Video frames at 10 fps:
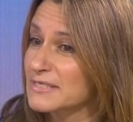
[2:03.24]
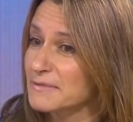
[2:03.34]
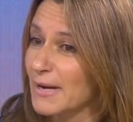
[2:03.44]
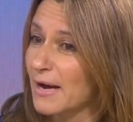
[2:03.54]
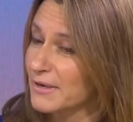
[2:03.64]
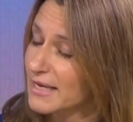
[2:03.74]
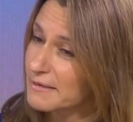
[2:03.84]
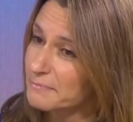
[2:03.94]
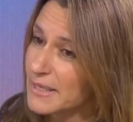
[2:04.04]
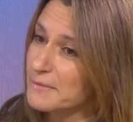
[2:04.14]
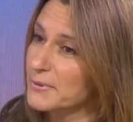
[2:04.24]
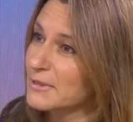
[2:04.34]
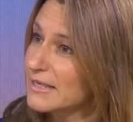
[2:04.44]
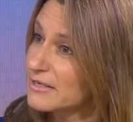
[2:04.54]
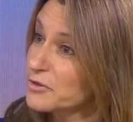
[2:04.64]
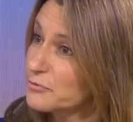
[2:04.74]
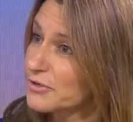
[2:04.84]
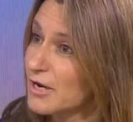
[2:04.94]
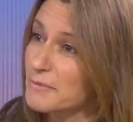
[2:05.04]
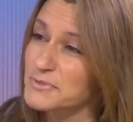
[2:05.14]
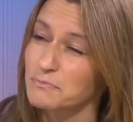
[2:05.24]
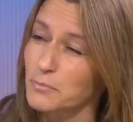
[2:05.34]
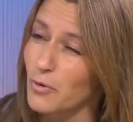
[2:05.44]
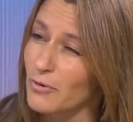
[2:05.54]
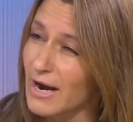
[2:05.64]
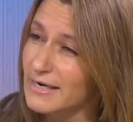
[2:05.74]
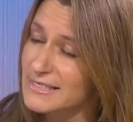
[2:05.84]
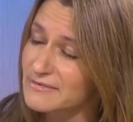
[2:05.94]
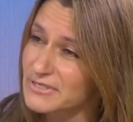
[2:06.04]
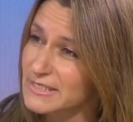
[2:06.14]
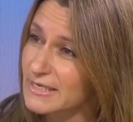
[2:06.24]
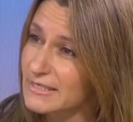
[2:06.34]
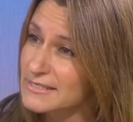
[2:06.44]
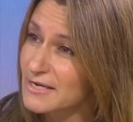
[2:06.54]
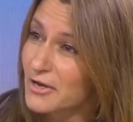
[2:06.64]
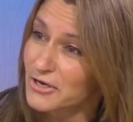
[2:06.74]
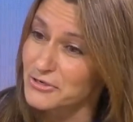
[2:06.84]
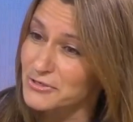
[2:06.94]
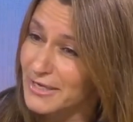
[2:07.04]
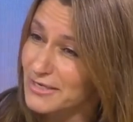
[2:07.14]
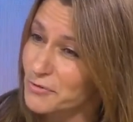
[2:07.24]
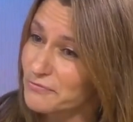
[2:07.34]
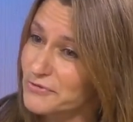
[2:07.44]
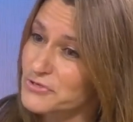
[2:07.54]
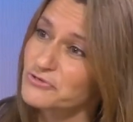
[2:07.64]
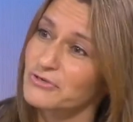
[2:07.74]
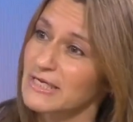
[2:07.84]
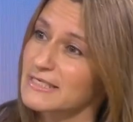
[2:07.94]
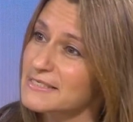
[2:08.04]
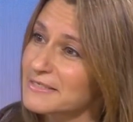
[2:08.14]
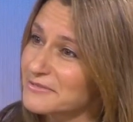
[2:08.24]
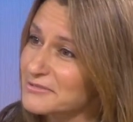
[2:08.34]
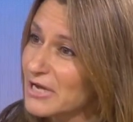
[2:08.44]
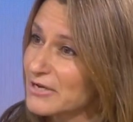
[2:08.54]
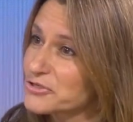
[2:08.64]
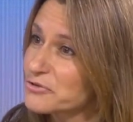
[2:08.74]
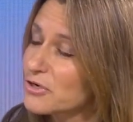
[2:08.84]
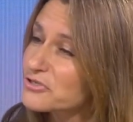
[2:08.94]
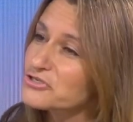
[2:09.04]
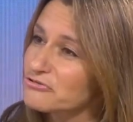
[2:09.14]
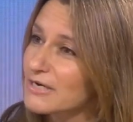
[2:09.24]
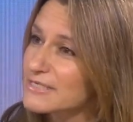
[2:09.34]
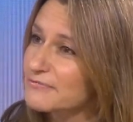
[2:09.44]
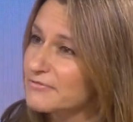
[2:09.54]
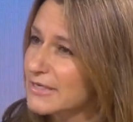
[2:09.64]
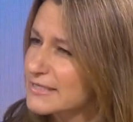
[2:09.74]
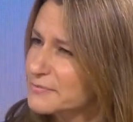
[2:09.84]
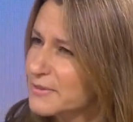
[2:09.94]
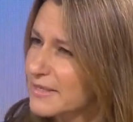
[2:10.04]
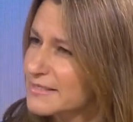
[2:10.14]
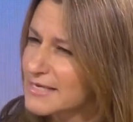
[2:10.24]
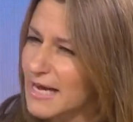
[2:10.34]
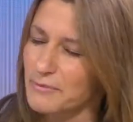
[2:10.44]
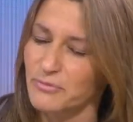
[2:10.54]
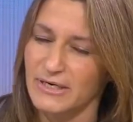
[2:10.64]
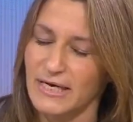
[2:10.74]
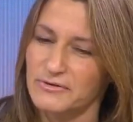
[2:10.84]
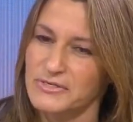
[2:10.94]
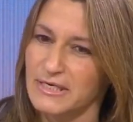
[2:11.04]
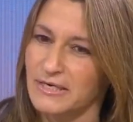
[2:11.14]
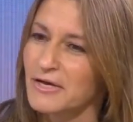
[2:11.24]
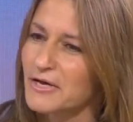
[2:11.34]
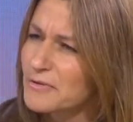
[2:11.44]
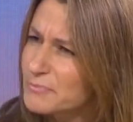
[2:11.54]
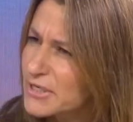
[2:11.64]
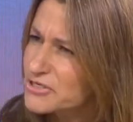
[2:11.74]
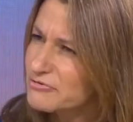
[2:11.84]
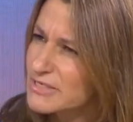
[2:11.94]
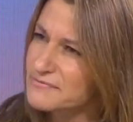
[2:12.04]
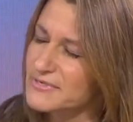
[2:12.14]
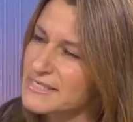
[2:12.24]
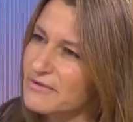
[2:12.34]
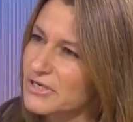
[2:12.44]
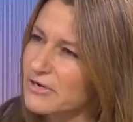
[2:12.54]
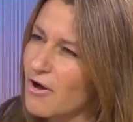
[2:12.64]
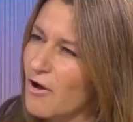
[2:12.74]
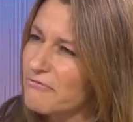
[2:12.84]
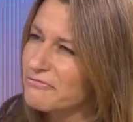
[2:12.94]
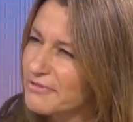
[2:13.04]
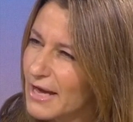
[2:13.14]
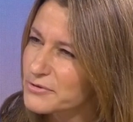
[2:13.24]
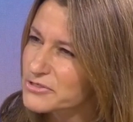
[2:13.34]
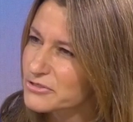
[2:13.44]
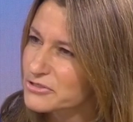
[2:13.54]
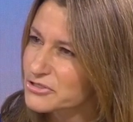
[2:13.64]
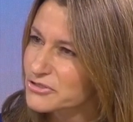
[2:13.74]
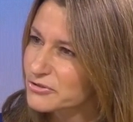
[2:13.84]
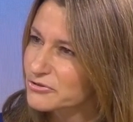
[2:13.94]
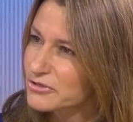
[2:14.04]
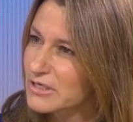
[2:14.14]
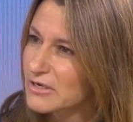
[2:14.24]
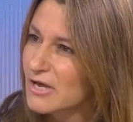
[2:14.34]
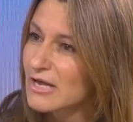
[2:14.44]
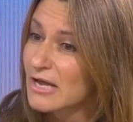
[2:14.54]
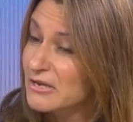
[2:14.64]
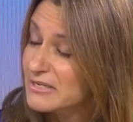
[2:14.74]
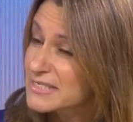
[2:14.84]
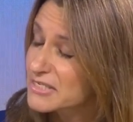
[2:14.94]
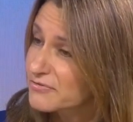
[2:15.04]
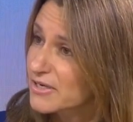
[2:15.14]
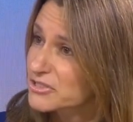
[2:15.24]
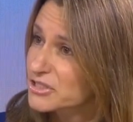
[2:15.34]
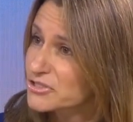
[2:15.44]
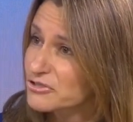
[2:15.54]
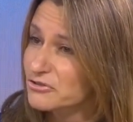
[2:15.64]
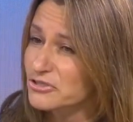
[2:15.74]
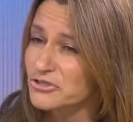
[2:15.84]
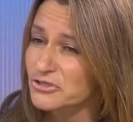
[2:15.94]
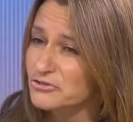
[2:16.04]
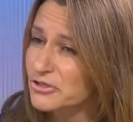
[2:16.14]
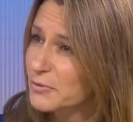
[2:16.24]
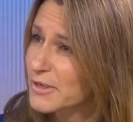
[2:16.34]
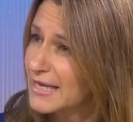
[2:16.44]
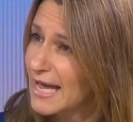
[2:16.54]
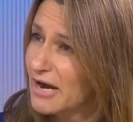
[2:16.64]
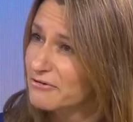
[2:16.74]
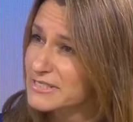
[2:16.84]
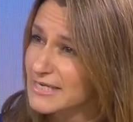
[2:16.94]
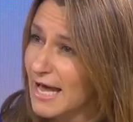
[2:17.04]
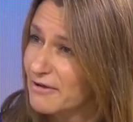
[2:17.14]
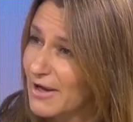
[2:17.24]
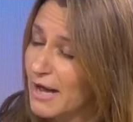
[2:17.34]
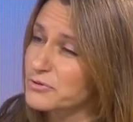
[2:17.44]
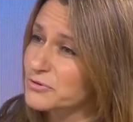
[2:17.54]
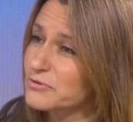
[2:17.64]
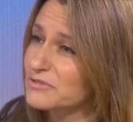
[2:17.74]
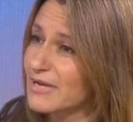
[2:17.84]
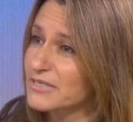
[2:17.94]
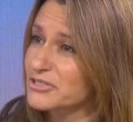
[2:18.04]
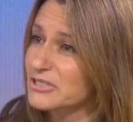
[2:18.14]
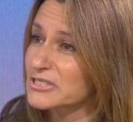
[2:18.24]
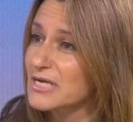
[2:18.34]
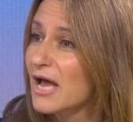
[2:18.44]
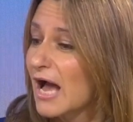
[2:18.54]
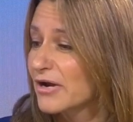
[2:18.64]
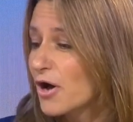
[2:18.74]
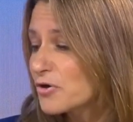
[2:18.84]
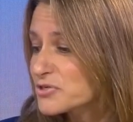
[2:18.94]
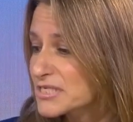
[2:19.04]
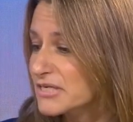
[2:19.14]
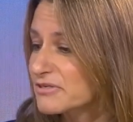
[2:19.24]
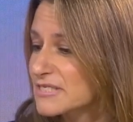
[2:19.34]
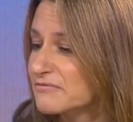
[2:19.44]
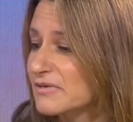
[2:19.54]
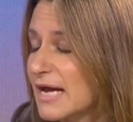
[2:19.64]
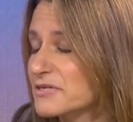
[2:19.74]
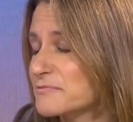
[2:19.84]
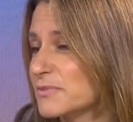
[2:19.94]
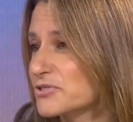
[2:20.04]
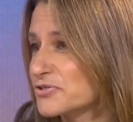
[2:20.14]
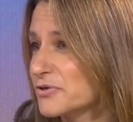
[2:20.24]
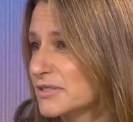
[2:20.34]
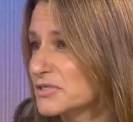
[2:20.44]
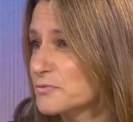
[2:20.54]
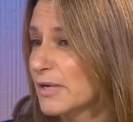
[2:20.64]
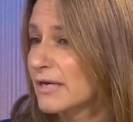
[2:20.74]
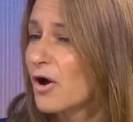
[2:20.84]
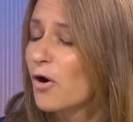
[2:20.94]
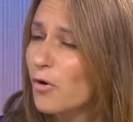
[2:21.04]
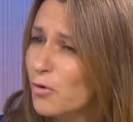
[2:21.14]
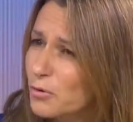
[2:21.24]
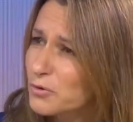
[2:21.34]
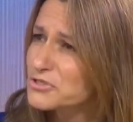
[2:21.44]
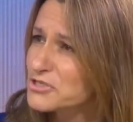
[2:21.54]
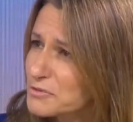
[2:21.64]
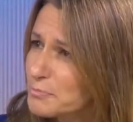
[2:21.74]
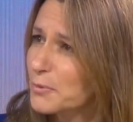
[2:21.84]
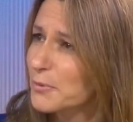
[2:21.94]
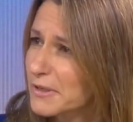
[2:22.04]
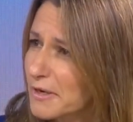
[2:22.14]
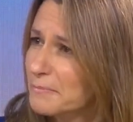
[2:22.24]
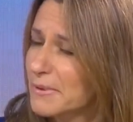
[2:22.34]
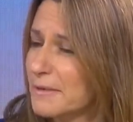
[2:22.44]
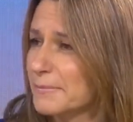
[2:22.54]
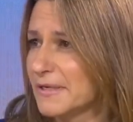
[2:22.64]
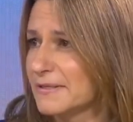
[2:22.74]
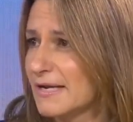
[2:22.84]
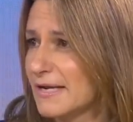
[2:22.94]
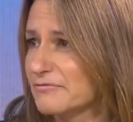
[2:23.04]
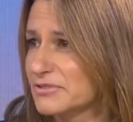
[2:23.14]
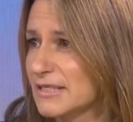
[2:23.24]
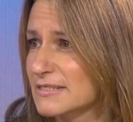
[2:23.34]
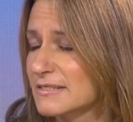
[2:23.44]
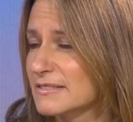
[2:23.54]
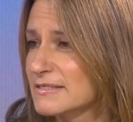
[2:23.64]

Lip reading: is about getting people in youth clubs more activities, so they get off the streets and do constructive things with their time. We're announcing bursaries for 7,500 children, disadvantaged children, children who are carers, to have outdoor adventures, and a whole series of announcements during this week, all to support young people and their life chances.